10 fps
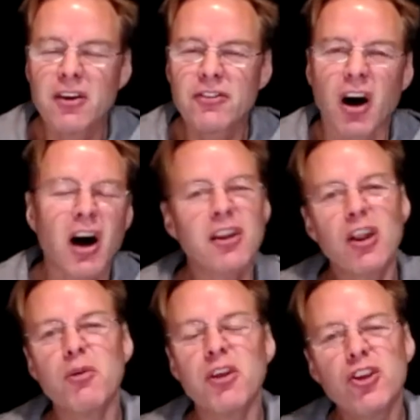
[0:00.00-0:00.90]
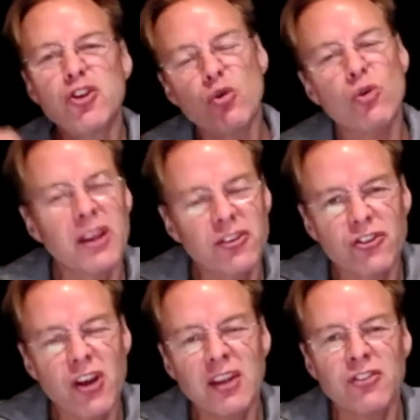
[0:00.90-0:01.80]
I know that you'll
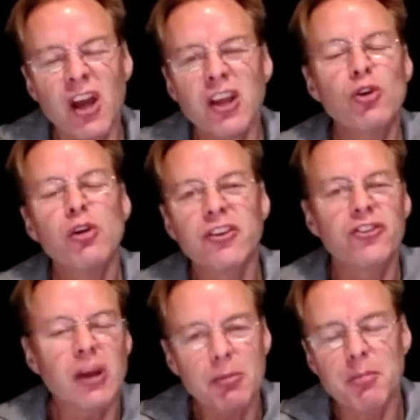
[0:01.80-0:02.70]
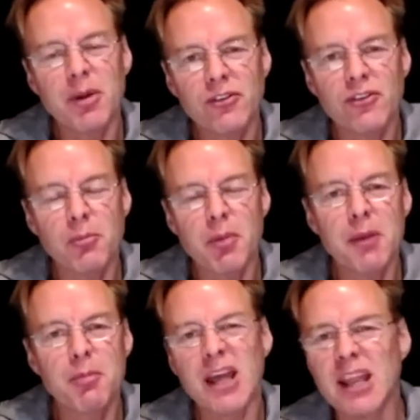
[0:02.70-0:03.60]
accept the pieces of paper in
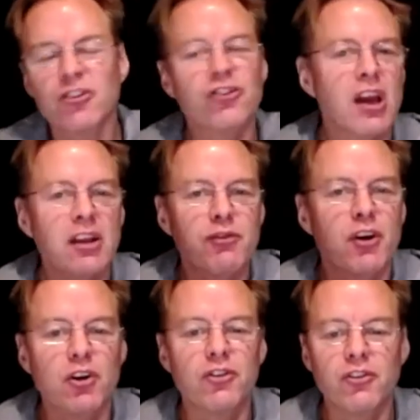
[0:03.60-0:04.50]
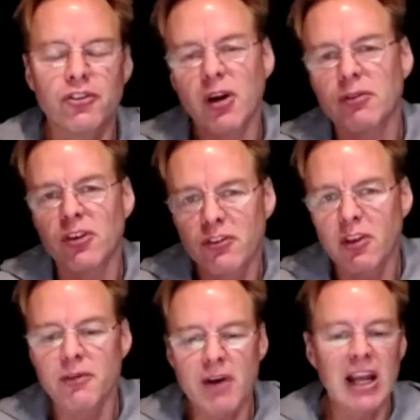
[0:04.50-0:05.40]
exchange for goods and services to the
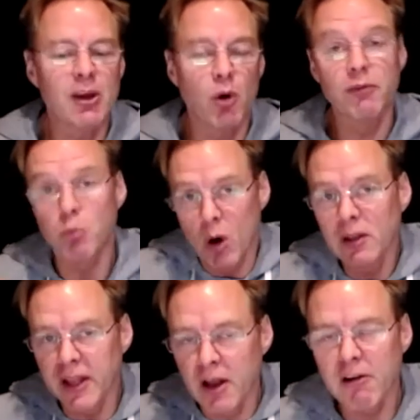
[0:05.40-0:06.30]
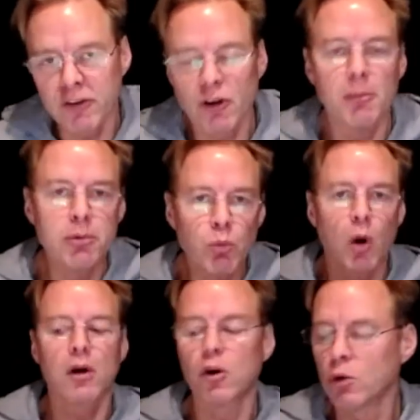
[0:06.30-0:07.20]
value of, well, in our example, one
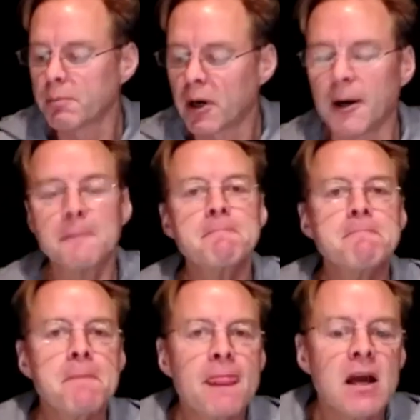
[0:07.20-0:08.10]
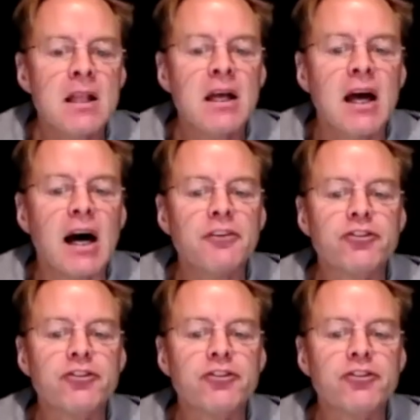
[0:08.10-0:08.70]
gold bar. And so